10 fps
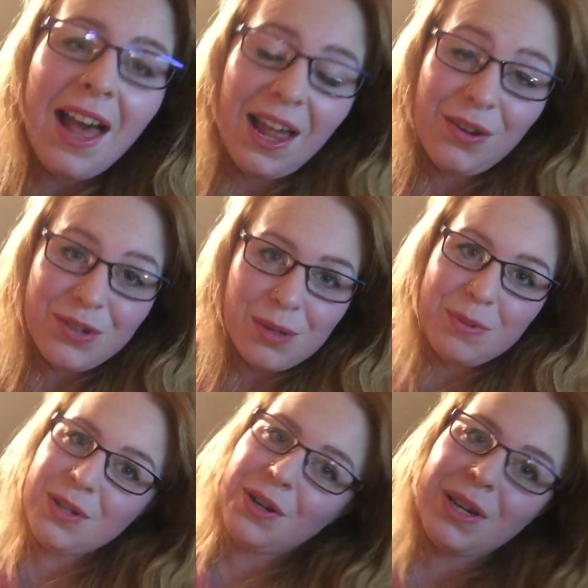I'll also
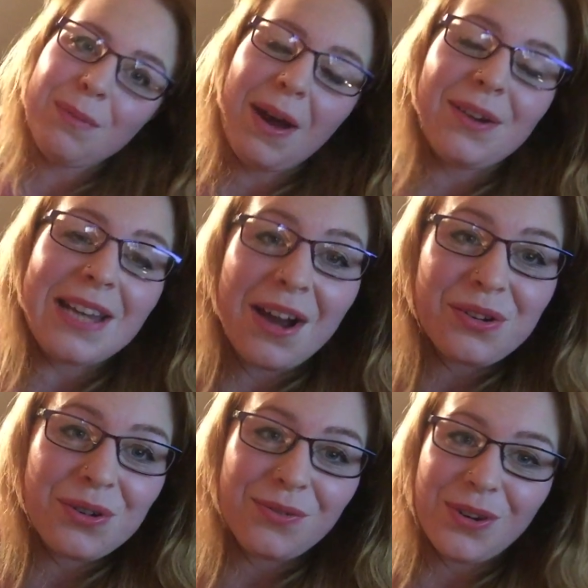be talking about how
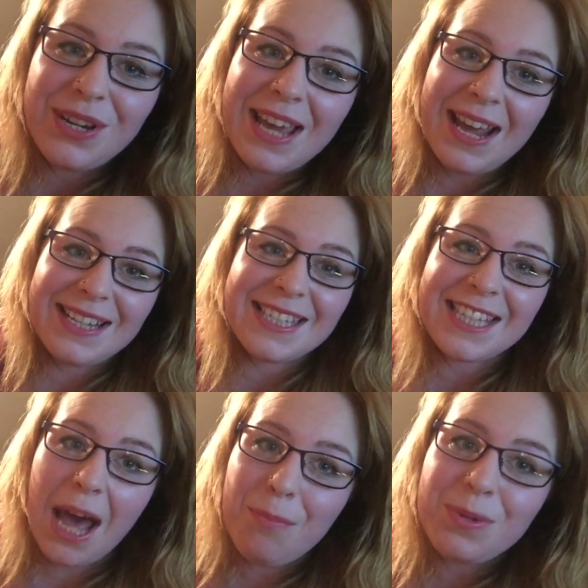to avoid getting
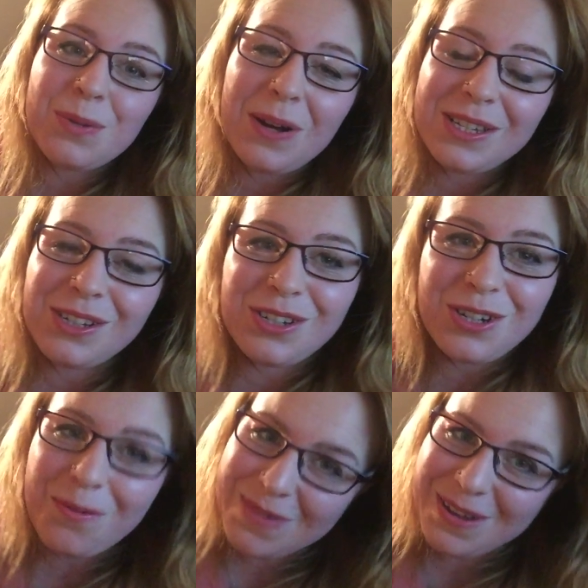scammed whilst you're
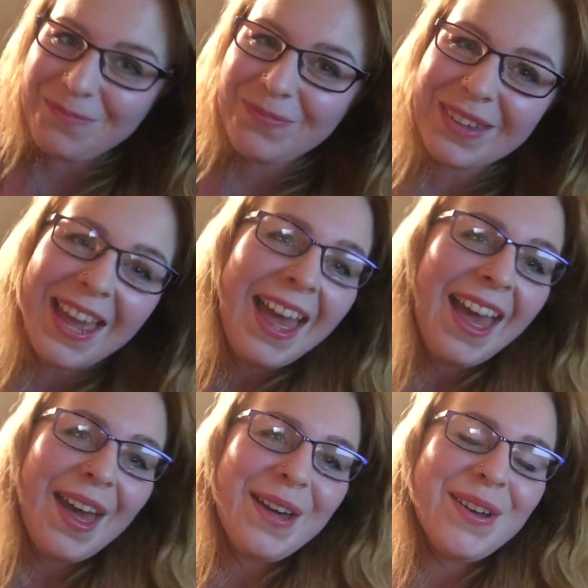shopping,
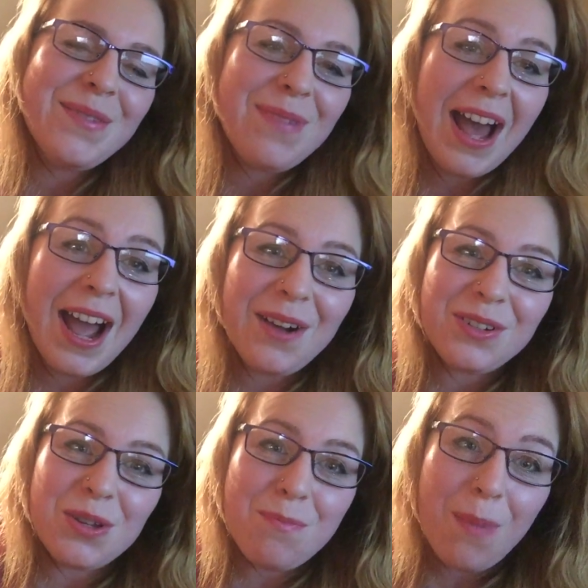how
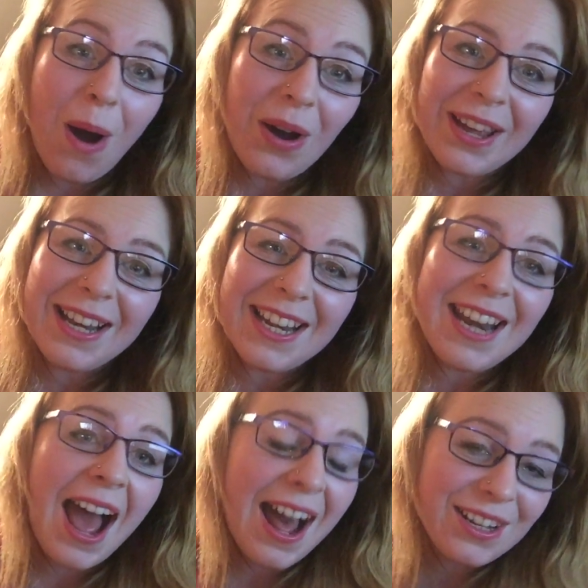to bargain
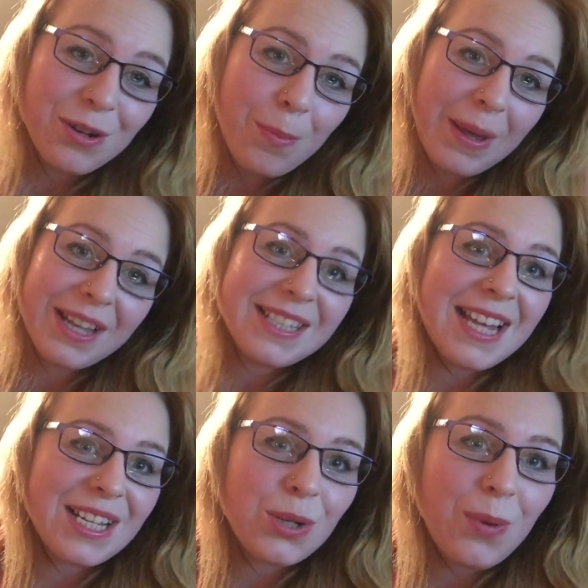and haggle, because
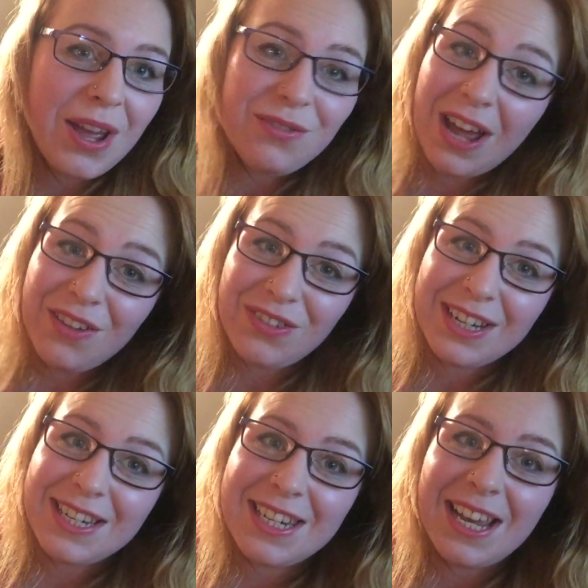that's a way of life
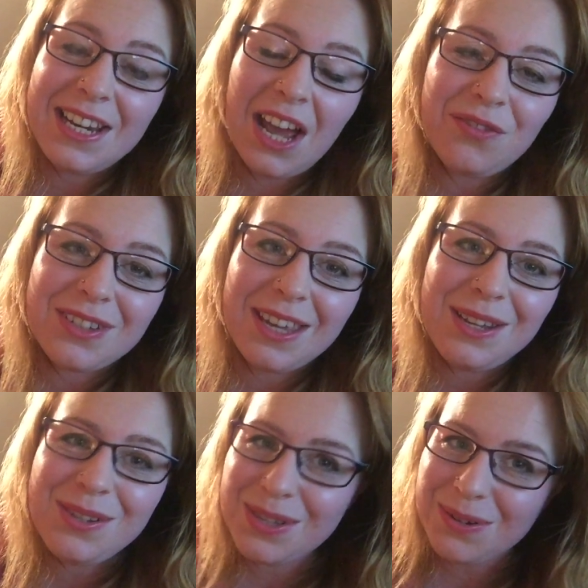in India and you have to get
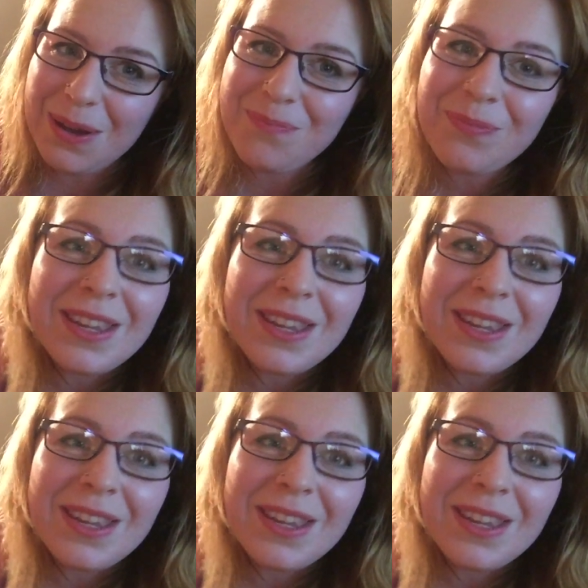used to it.